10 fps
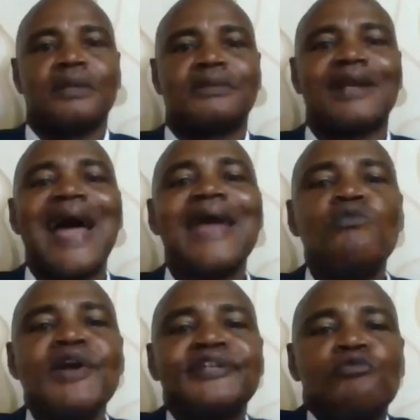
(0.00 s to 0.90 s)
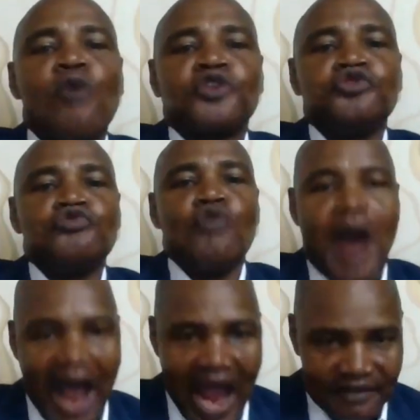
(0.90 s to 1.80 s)
Try with what you
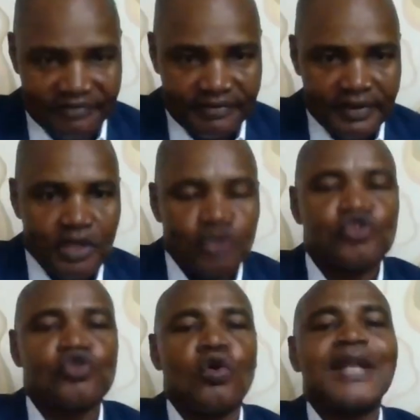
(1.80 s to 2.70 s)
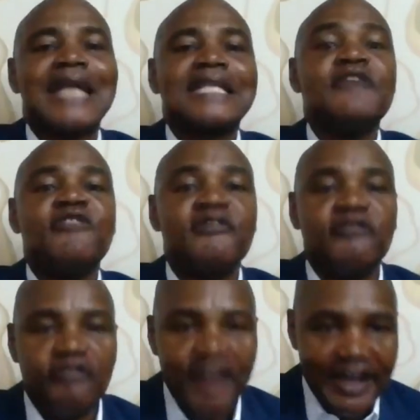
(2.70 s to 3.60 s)
have so that if it
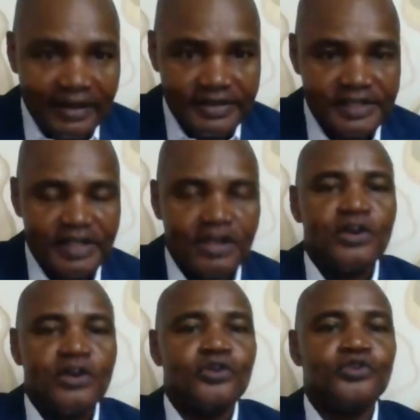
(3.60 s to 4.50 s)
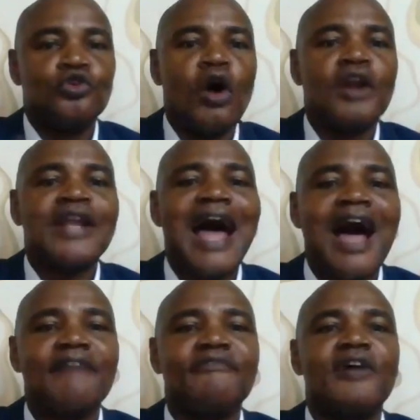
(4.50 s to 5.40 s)
fails, you don't
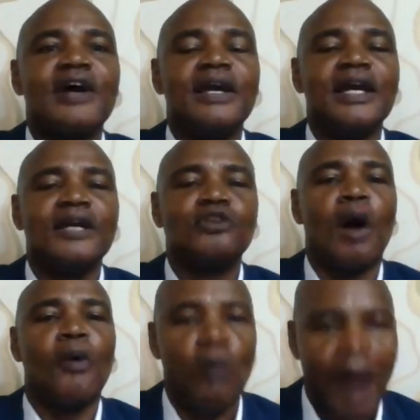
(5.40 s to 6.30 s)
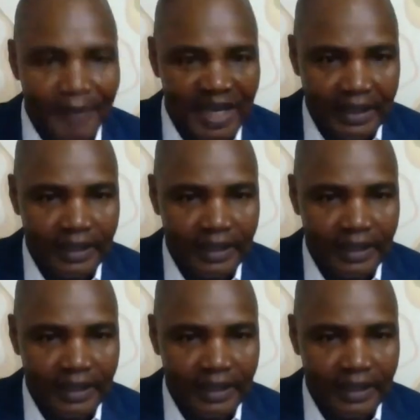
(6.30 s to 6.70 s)
have a double whammy.